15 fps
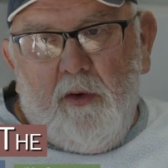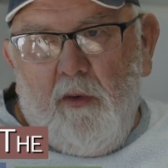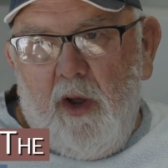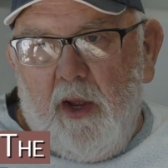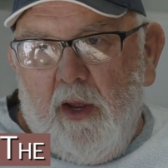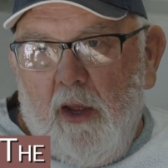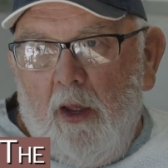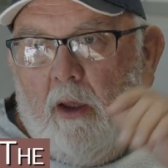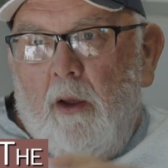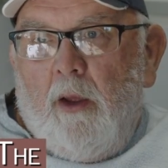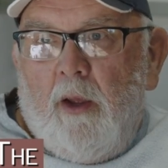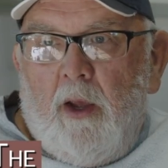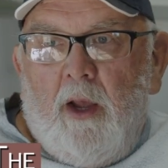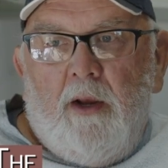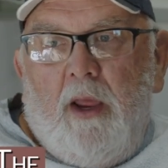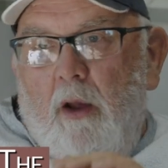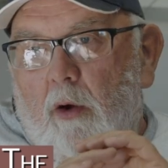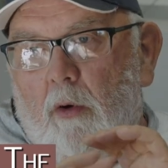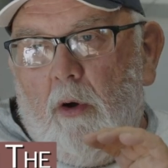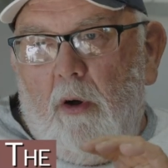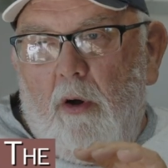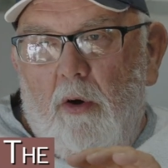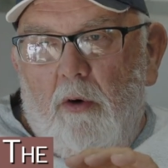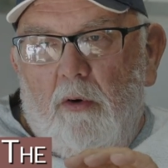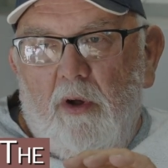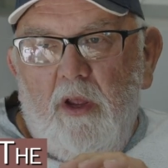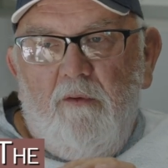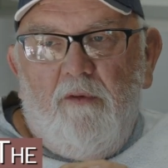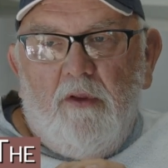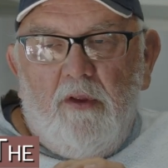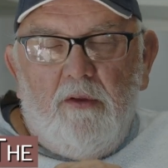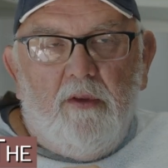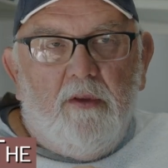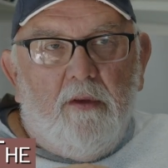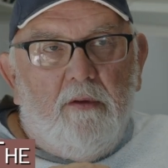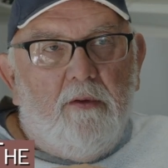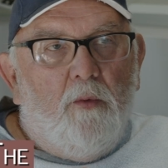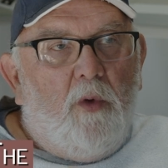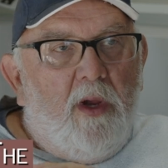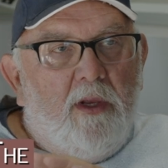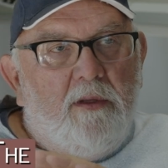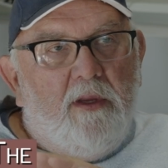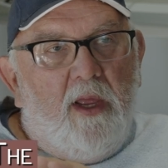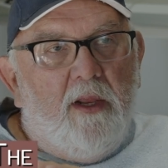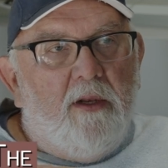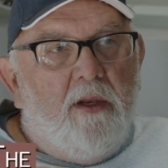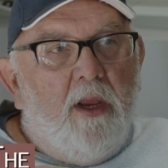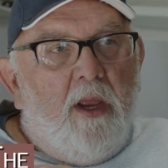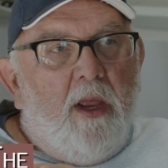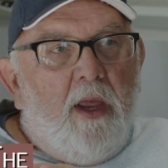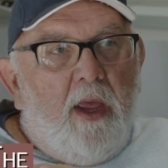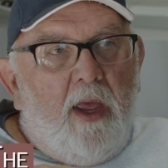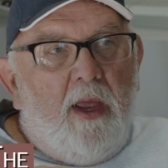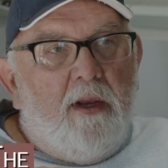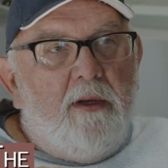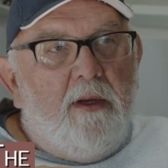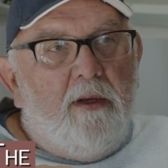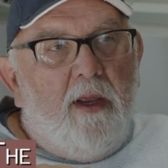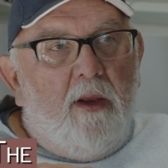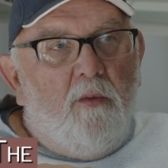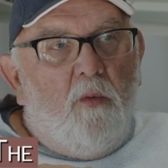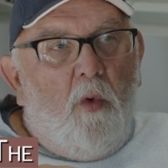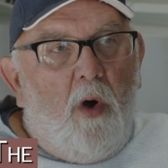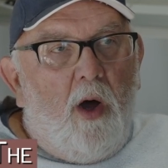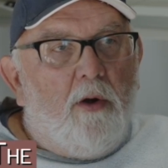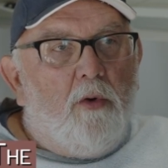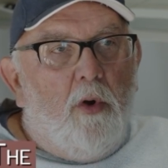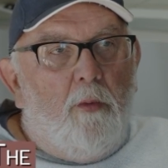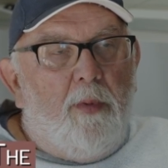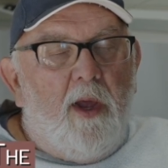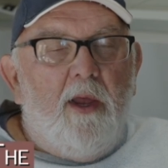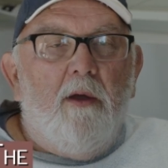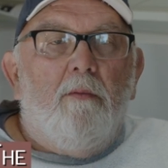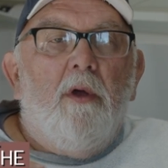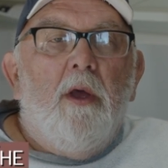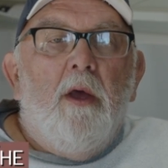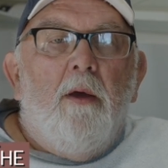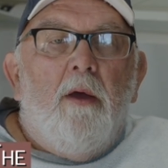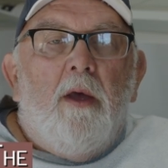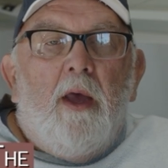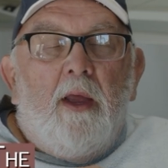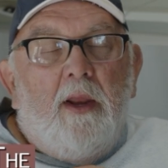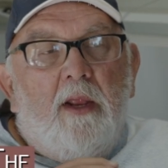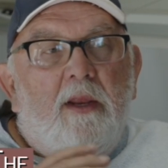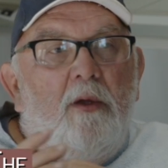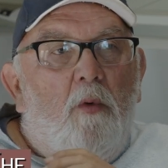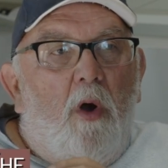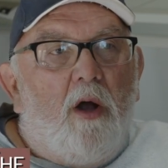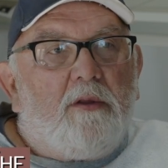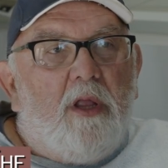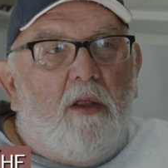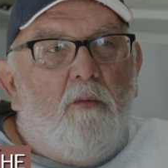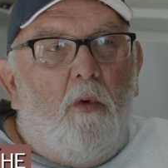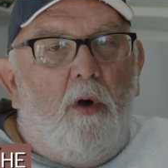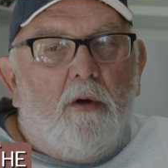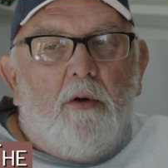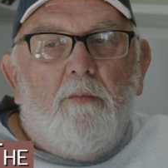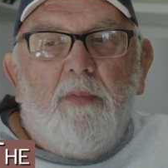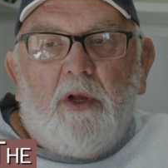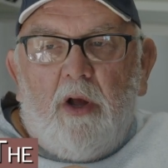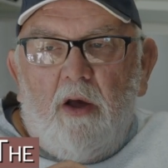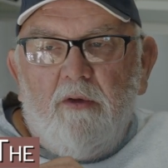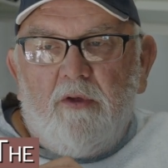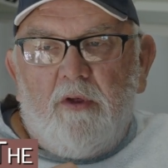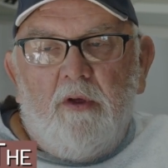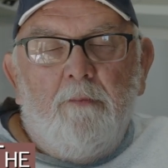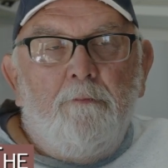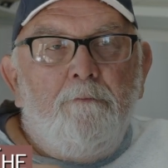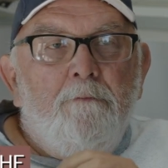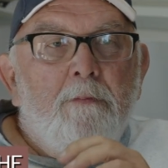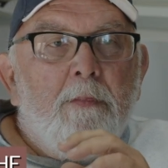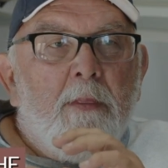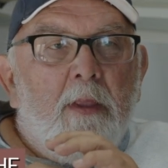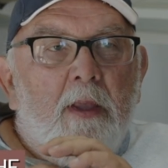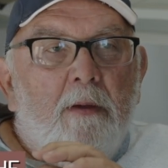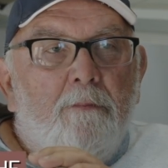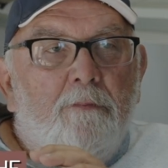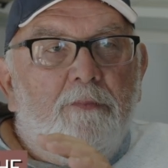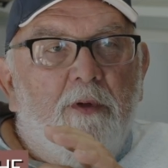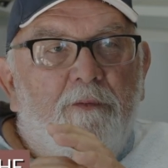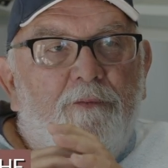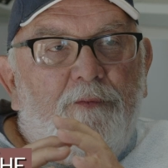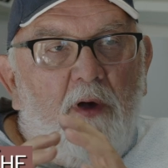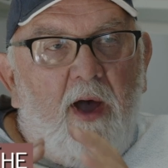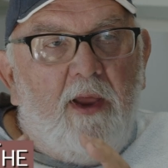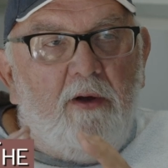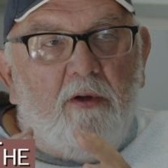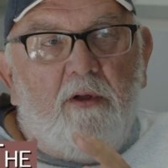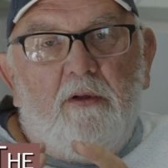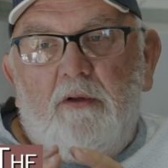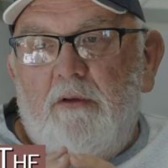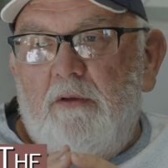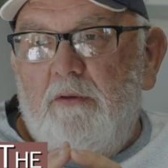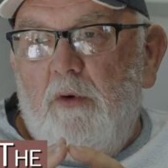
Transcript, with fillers: away. And that, even wind and water obey him. And then he walked on water. Because the final